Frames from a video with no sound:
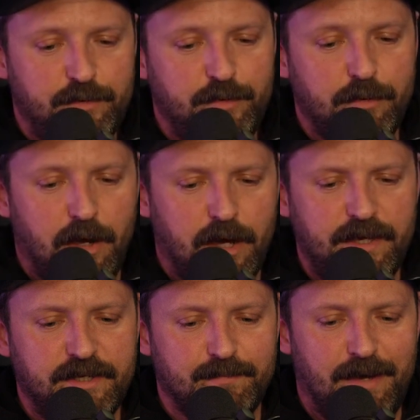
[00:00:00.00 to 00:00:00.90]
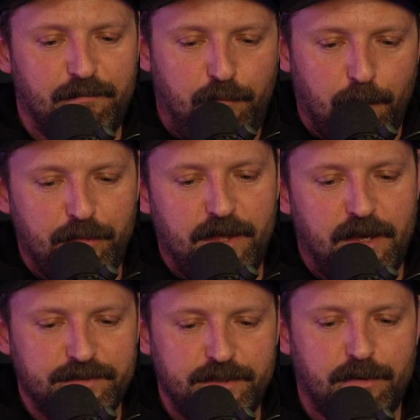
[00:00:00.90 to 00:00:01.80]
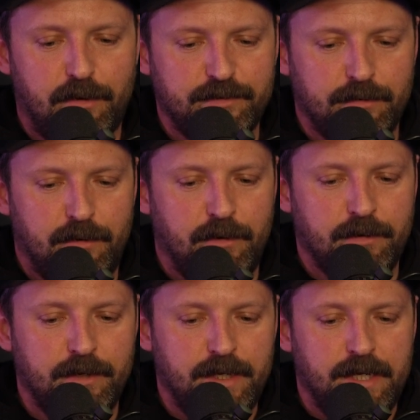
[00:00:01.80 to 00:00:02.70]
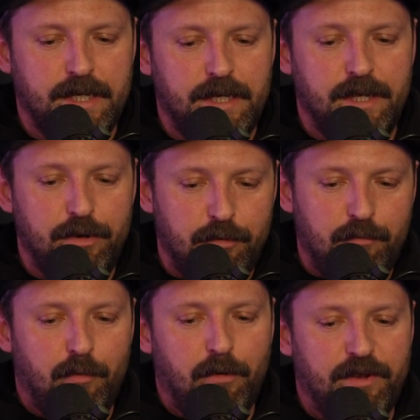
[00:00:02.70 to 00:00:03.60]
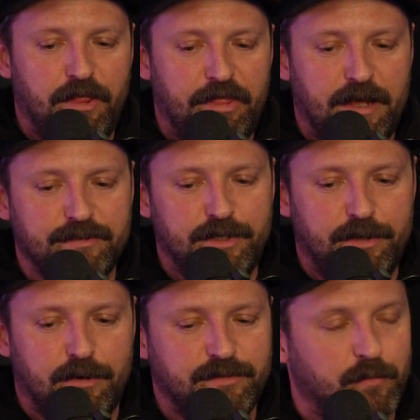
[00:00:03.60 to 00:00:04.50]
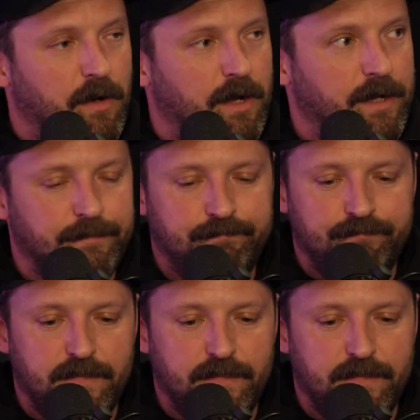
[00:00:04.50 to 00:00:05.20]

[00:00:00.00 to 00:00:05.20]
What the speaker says: Tulagi is about 4,000 yards long and no more than 1,000 yards wide.